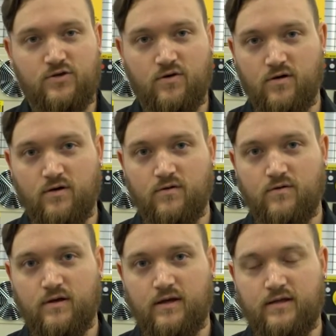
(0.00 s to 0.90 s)
your,
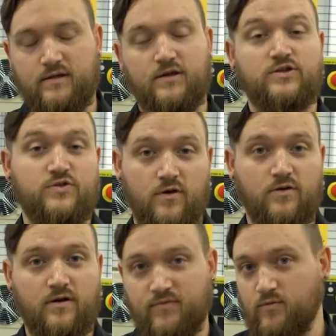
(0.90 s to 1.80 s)
in the
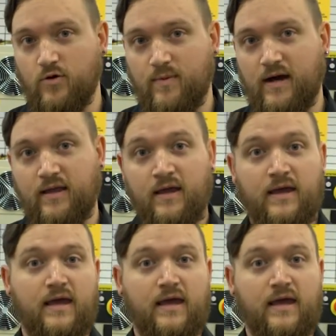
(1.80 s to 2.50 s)
controller of the robot.